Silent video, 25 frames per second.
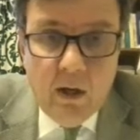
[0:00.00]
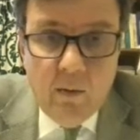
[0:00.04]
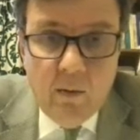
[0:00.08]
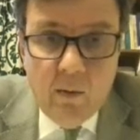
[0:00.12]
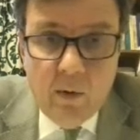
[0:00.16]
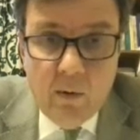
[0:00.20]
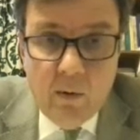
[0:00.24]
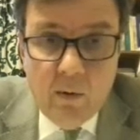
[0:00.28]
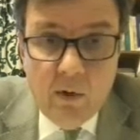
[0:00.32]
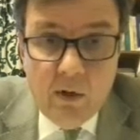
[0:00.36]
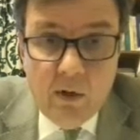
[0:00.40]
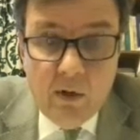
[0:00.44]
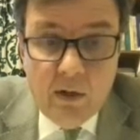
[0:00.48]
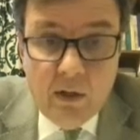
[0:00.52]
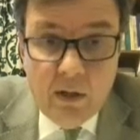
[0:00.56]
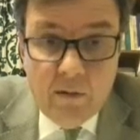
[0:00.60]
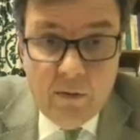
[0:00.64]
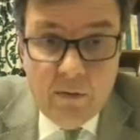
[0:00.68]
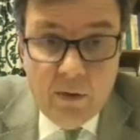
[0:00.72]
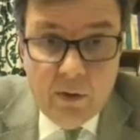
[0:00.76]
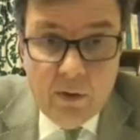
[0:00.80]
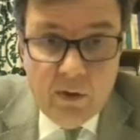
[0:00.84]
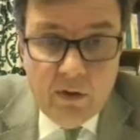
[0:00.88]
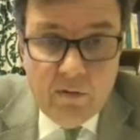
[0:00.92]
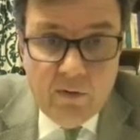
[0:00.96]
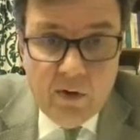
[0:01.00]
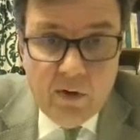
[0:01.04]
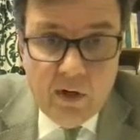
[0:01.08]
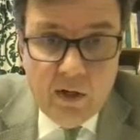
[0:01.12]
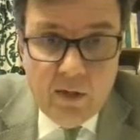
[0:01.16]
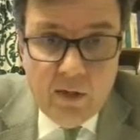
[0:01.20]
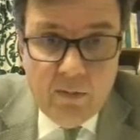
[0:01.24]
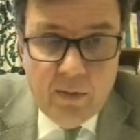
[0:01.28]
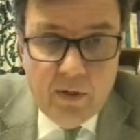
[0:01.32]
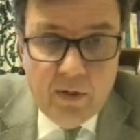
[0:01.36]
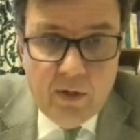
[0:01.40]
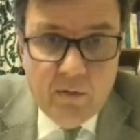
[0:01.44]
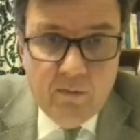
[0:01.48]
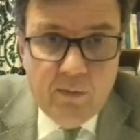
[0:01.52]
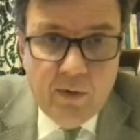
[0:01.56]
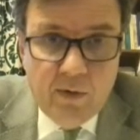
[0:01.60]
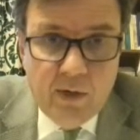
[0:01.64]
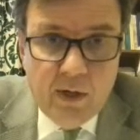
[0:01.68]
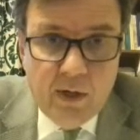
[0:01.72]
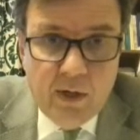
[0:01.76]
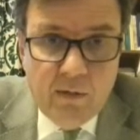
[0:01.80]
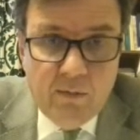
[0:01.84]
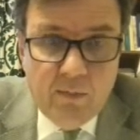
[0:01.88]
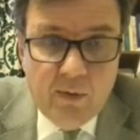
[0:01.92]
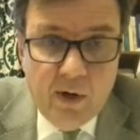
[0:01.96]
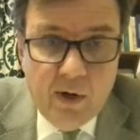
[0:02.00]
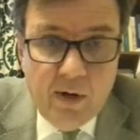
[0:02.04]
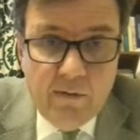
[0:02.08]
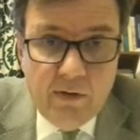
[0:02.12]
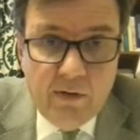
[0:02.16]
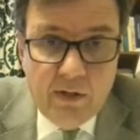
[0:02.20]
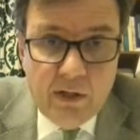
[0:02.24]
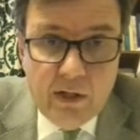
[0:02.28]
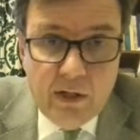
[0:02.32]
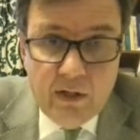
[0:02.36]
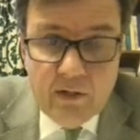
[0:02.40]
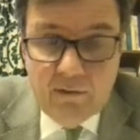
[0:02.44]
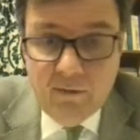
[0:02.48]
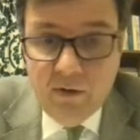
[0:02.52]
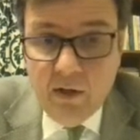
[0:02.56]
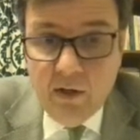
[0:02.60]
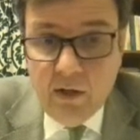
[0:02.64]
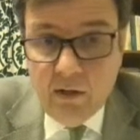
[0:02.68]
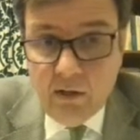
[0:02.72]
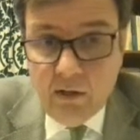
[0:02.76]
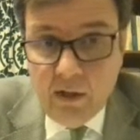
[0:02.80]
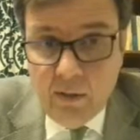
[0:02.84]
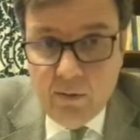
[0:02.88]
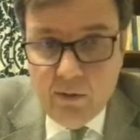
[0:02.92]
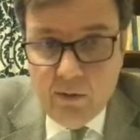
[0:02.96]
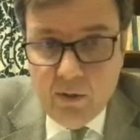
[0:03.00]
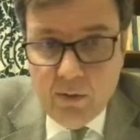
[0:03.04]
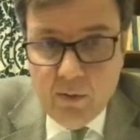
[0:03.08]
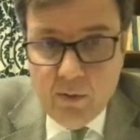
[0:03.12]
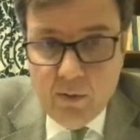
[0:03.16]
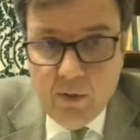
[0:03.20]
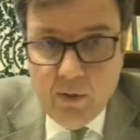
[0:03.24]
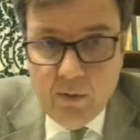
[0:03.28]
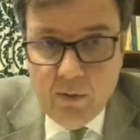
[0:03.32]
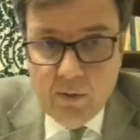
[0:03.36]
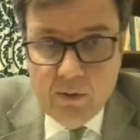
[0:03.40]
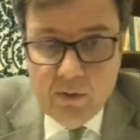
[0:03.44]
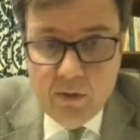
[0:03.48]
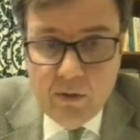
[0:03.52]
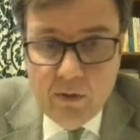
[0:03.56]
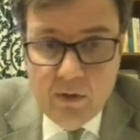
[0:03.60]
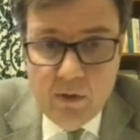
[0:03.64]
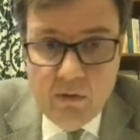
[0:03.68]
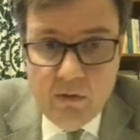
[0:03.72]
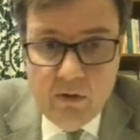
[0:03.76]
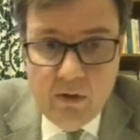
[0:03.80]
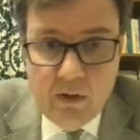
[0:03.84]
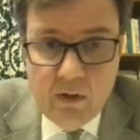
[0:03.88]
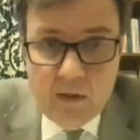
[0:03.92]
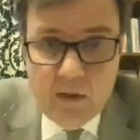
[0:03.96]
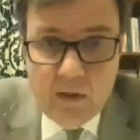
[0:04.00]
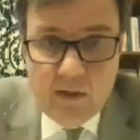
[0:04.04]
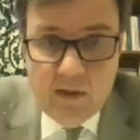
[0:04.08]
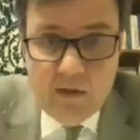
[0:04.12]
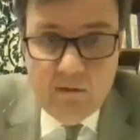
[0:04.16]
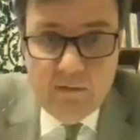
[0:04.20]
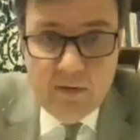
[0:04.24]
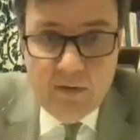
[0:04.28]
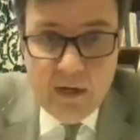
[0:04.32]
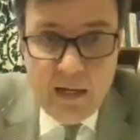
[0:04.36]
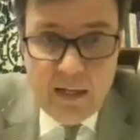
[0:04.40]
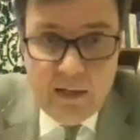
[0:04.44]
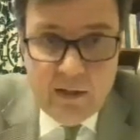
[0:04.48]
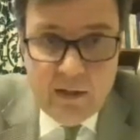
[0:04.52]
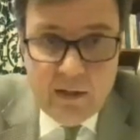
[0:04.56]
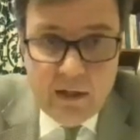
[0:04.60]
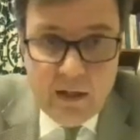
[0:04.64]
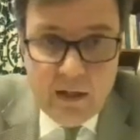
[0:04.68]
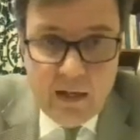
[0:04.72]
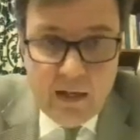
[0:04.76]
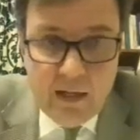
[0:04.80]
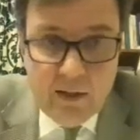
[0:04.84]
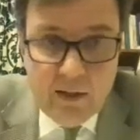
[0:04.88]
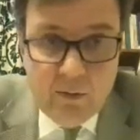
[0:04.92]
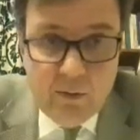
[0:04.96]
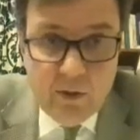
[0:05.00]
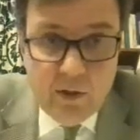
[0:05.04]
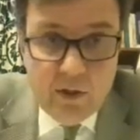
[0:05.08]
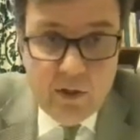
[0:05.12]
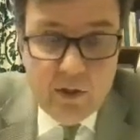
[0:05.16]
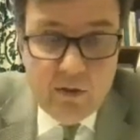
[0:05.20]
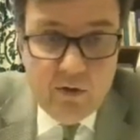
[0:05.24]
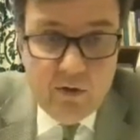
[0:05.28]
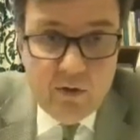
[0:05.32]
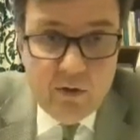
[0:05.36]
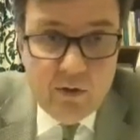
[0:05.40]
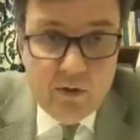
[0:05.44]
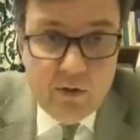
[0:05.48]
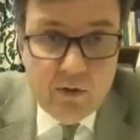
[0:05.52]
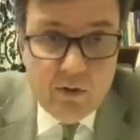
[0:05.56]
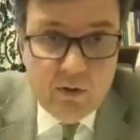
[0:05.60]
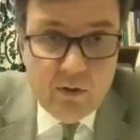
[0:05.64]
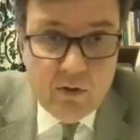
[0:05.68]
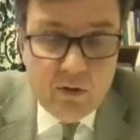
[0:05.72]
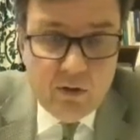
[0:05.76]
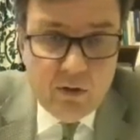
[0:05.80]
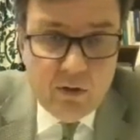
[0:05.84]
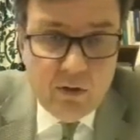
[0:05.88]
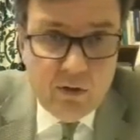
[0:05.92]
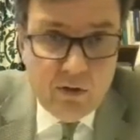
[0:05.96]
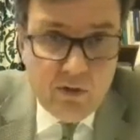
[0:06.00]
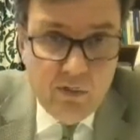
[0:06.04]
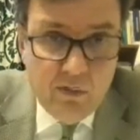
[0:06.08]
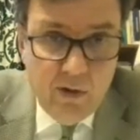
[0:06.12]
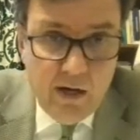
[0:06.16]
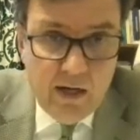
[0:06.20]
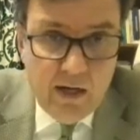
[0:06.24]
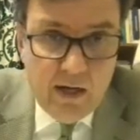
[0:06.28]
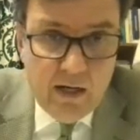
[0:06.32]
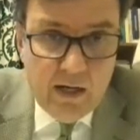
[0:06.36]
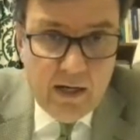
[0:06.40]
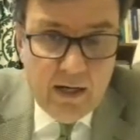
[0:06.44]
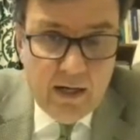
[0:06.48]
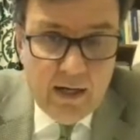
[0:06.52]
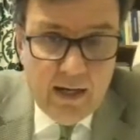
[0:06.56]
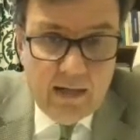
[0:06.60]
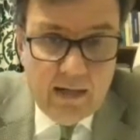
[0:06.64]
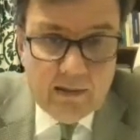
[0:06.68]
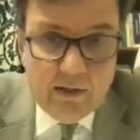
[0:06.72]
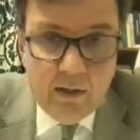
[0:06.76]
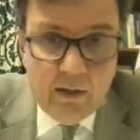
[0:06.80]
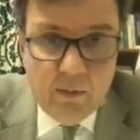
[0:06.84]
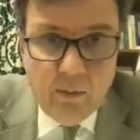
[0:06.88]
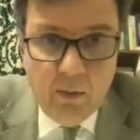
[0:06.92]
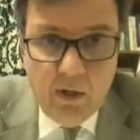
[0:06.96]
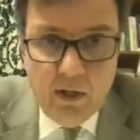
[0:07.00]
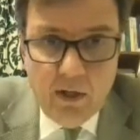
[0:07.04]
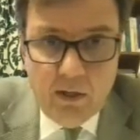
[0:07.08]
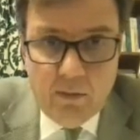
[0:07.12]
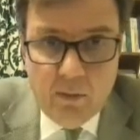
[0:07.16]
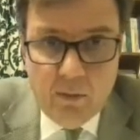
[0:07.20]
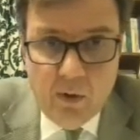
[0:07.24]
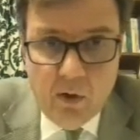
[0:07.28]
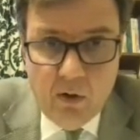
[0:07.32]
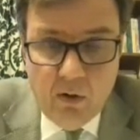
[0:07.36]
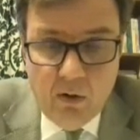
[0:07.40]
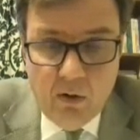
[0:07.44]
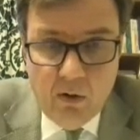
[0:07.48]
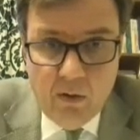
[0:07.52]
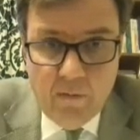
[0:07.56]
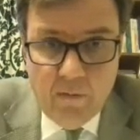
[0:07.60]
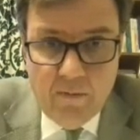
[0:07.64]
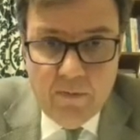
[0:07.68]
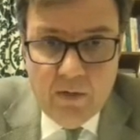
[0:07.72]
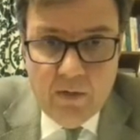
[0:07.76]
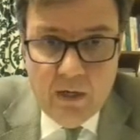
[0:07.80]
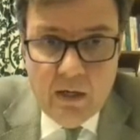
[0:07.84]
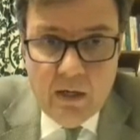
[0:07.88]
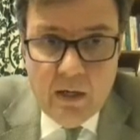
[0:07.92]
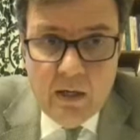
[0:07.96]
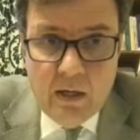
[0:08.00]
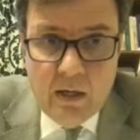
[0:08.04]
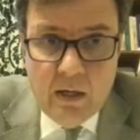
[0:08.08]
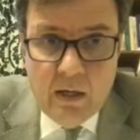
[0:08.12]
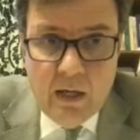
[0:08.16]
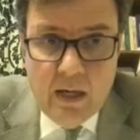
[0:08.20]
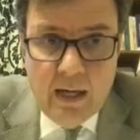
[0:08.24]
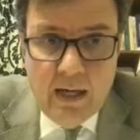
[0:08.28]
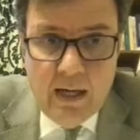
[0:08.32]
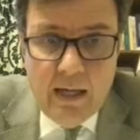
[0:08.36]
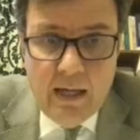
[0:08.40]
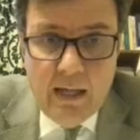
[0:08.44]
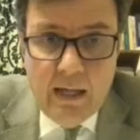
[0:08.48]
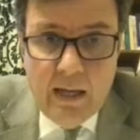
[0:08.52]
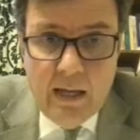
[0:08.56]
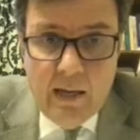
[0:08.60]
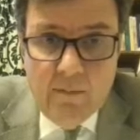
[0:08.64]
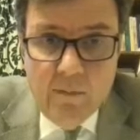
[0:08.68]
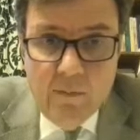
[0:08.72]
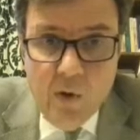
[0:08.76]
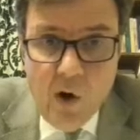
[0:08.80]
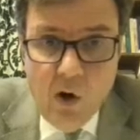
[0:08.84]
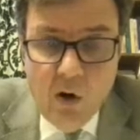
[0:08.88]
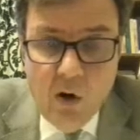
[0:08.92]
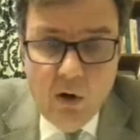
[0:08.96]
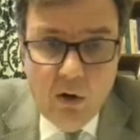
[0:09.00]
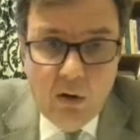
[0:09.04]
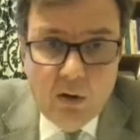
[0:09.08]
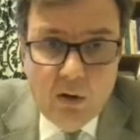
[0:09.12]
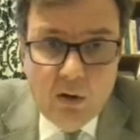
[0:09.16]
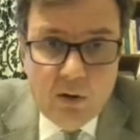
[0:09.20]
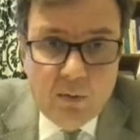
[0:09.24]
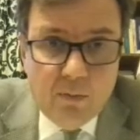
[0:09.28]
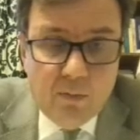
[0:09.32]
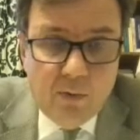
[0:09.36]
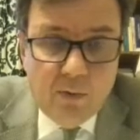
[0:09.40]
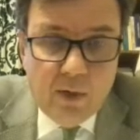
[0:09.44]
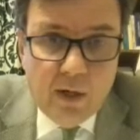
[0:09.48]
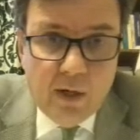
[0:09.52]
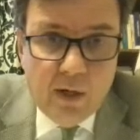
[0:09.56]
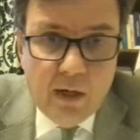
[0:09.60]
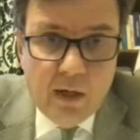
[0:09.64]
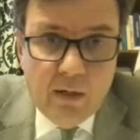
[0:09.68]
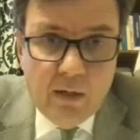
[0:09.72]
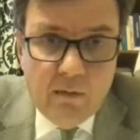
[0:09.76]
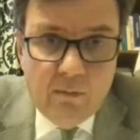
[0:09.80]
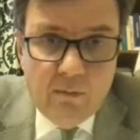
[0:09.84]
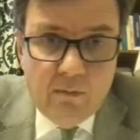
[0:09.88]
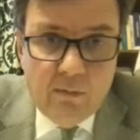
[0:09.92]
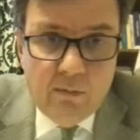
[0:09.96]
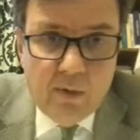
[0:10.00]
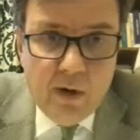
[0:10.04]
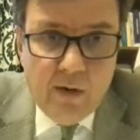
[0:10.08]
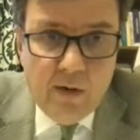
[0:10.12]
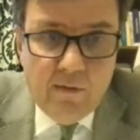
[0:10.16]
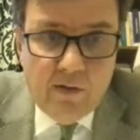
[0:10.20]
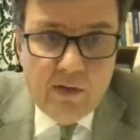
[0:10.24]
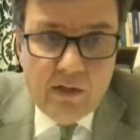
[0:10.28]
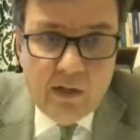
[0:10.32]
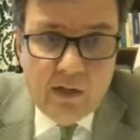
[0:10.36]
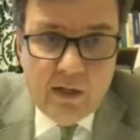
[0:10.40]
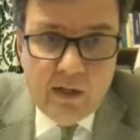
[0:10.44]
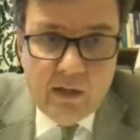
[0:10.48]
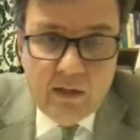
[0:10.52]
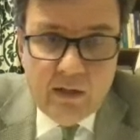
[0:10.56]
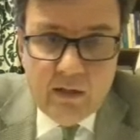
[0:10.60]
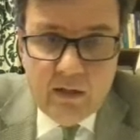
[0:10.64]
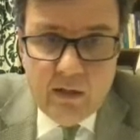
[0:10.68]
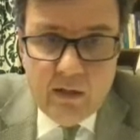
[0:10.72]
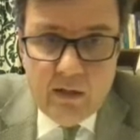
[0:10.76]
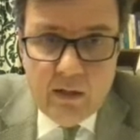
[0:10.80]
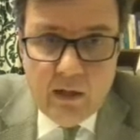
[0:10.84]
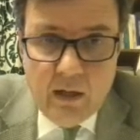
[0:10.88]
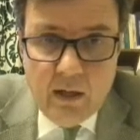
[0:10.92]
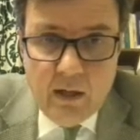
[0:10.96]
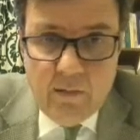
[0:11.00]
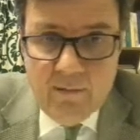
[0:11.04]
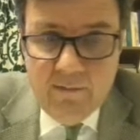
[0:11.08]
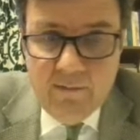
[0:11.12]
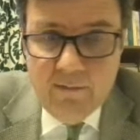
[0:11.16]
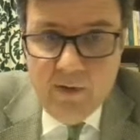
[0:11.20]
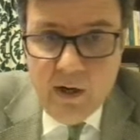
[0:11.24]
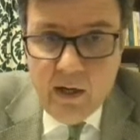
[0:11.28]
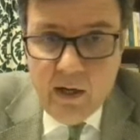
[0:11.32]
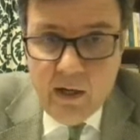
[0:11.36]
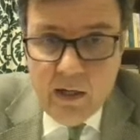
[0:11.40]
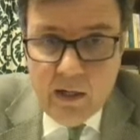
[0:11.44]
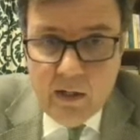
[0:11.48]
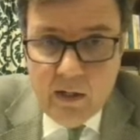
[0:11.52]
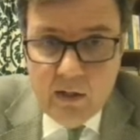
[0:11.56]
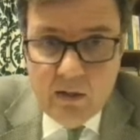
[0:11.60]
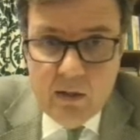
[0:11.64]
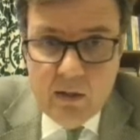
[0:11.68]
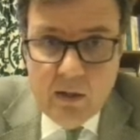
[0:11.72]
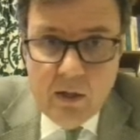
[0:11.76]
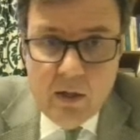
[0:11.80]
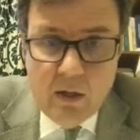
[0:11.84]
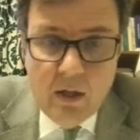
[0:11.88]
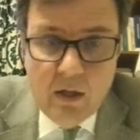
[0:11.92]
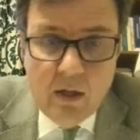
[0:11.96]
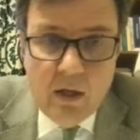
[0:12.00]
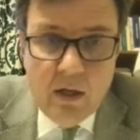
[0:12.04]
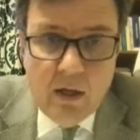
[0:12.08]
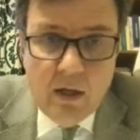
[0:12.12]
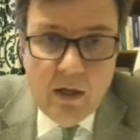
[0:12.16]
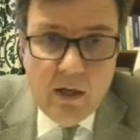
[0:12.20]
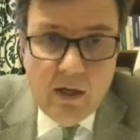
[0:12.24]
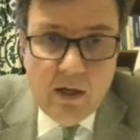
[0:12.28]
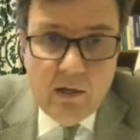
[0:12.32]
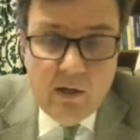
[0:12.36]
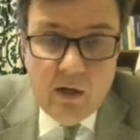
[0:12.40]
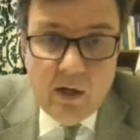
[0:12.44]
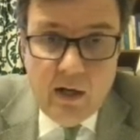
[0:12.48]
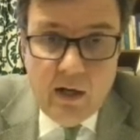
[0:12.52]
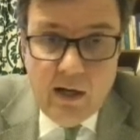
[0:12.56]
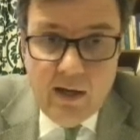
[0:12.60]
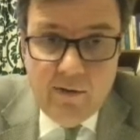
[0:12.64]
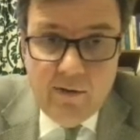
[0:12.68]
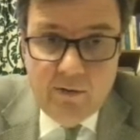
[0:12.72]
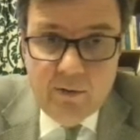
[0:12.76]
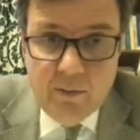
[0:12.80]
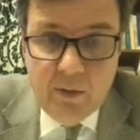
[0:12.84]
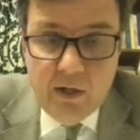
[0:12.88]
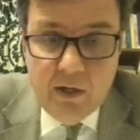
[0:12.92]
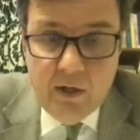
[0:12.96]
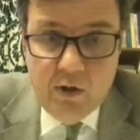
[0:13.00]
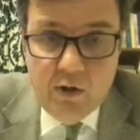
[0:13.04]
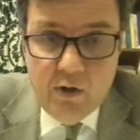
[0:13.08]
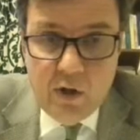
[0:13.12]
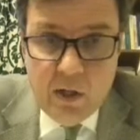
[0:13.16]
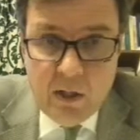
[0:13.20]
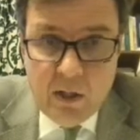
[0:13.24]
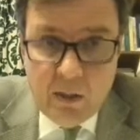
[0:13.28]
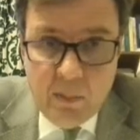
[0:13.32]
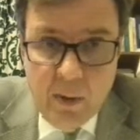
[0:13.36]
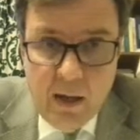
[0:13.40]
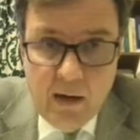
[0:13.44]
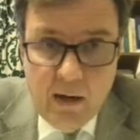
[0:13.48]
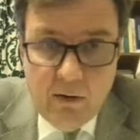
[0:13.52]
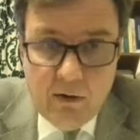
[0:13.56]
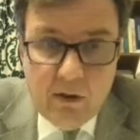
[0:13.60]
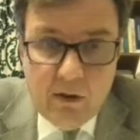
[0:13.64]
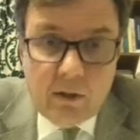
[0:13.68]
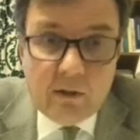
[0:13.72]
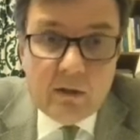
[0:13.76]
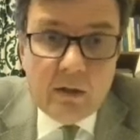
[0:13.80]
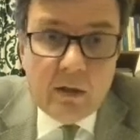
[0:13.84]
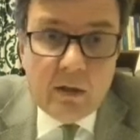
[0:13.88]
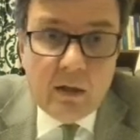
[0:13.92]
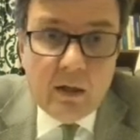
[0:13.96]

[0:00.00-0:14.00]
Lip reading: We want to diversify to be able to bring in private sector funds. That was the purpose of the Nuclear Energy Financing Act, which introduces the regulated asset-based model. And in that model, to bring in private sector finance, it's going to have to be transparent